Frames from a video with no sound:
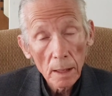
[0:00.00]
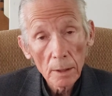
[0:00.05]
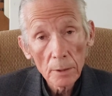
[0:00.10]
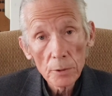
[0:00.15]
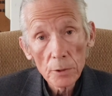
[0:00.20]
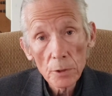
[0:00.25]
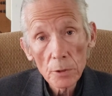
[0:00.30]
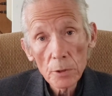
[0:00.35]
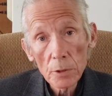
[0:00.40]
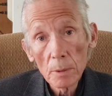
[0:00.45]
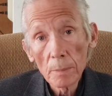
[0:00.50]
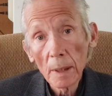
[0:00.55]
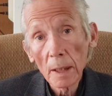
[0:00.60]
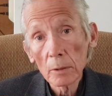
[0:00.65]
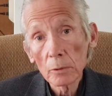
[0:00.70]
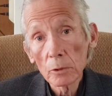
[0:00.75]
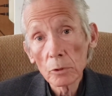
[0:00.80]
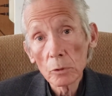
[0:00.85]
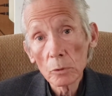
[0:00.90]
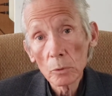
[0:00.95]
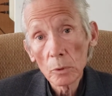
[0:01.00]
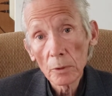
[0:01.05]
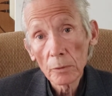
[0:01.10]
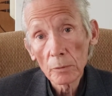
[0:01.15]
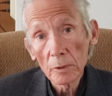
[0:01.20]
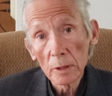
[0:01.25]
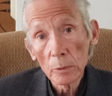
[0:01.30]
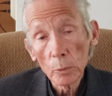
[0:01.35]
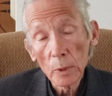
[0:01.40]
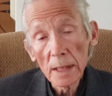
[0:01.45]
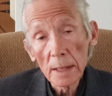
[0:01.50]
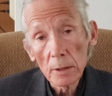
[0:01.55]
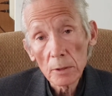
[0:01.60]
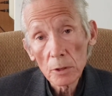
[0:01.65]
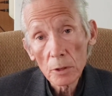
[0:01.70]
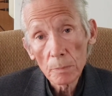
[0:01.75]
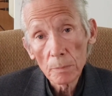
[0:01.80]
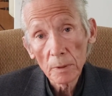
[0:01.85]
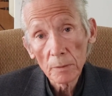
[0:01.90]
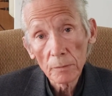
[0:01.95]
just about 2 or 3
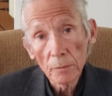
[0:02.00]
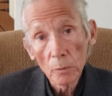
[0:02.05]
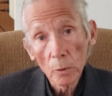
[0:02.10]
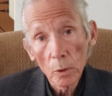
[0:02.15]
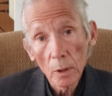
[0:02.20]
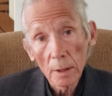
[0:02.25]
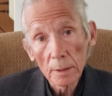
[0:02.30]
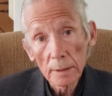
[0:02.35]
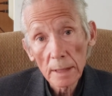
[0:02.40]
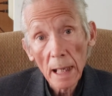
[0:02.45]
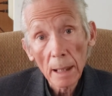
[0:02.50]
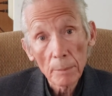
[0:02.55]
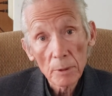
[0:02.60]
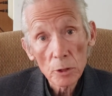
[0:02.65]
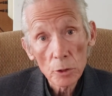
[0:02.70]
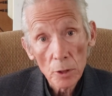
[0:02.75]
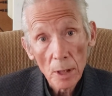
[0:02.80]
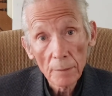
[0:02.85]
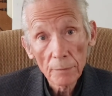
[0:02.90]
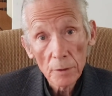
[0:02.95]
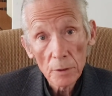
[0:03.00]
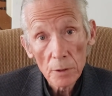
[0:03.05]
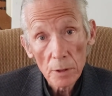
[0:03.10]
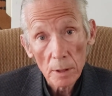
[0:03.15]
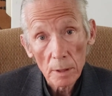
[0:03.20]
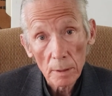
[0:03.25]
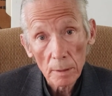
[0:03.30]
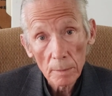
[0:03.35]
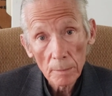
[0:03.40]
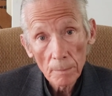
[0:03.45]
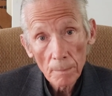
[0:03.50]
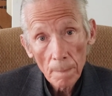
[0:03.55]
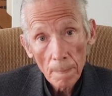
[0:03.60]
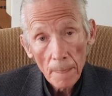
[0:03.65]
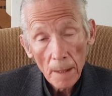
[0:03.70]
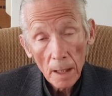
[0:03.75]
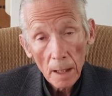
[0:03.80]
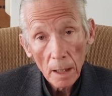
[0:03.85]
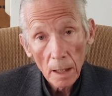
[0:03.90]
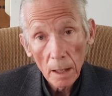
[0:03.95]
weeks before Thomas Jefferson
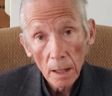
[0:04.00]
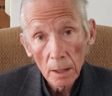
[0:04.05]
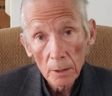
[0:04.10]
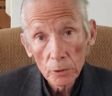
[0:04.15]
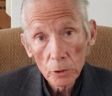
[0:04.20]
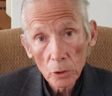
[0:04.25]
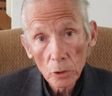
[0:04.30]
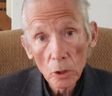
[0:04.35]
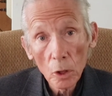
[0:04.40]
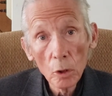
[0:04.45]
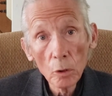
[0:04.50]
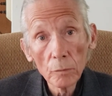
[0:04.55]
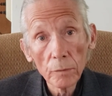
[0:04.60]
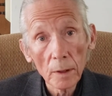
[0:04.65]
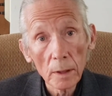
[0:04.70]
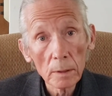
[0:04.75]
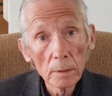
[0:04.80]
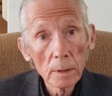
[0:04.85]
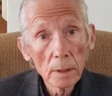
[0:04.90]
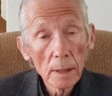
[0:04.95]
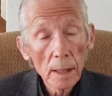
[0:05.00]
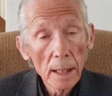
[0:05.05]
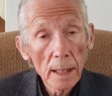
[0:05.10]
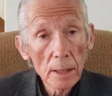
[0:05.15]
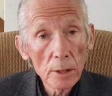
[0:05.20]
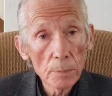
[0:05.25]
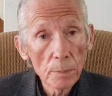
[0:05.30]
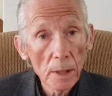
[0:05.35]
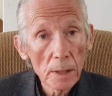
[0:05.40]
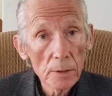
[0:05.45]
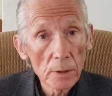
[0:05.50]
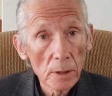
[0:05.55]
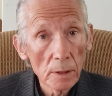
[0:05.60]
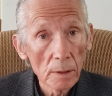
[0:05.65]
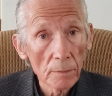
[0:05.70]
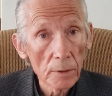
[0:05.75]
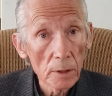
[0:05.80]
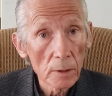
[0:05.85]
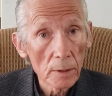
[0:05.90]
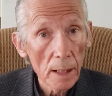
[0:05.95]
took over as President
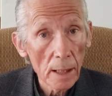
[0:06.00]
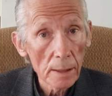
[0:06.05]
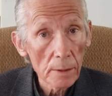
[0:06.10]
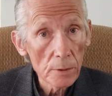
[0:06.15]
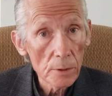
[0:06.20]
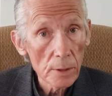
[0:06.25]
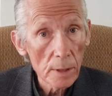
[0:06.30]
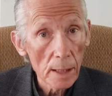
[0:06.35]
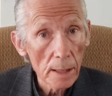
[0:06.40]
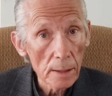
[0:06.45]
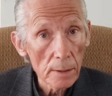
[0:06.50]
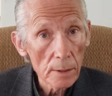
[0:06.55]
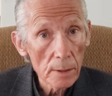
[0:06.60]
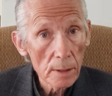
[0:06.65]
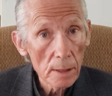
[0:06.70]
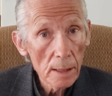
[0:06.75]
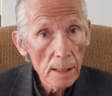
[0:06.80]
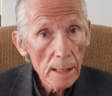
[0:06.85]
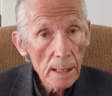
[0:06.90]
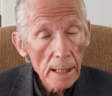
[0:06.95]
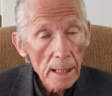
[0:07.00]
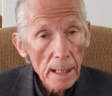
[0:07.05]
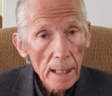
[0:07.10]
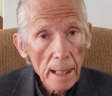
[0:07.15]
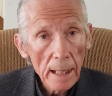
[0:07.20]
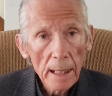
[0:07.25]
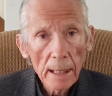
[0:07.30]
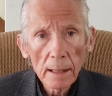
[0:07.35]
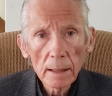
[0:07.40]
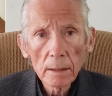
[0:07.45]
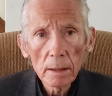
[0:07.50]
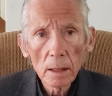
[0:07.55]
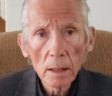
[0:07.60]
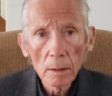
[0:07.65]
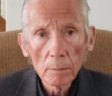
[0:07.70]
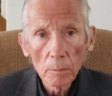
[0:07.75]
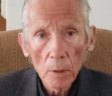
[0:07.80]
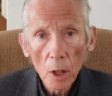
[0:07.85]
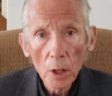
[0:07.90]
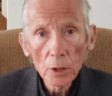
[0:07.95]
of the United States. And
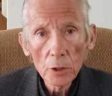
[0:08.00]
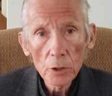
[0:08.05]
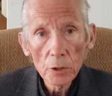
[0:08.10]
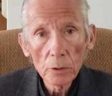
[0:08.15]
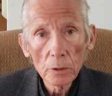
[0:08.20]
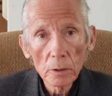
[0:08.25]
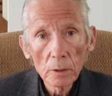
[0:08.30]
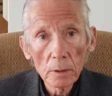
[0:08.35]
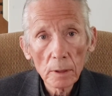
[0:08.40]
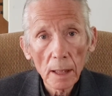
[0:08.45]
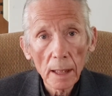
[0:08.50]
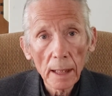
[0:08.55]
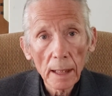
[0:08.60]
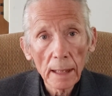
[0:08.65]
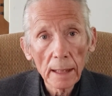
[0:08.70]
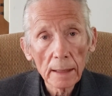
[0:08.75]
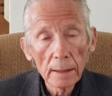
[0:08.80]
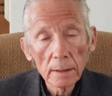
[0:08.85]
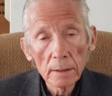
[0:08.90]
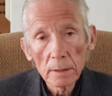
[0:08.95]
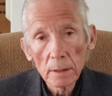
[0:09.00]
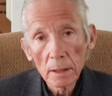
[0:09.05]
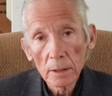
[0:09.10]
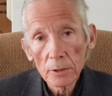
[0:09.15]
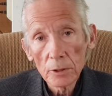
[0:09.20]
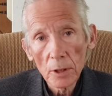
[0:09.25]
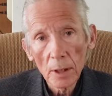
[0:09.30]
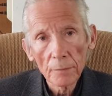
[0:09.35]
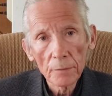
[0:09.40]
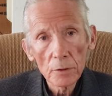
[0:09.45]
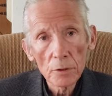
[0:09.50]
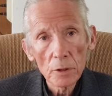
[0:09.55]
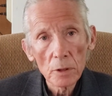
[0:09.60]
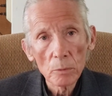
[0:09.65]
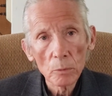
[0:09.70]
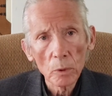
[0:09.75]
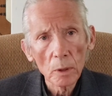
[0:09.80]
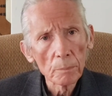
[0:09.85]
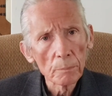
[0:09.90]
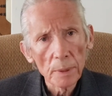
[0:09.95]
Marshall and
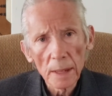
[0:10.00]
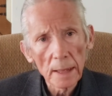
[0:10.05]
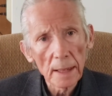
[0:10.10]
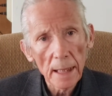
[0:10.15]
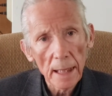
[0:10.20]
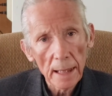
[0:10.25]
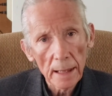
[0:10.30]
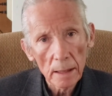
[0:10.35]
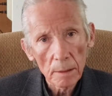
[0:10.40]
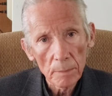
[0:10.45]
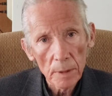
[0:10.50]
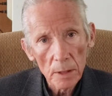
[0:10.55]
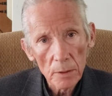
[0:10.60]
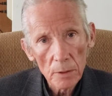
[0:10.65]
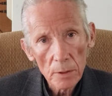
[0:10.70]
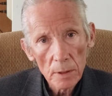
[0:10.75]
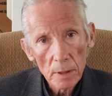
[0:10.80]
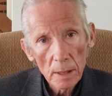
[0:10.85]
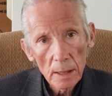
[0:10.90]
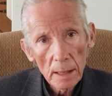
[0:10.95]
Jefferson were bitter enemies.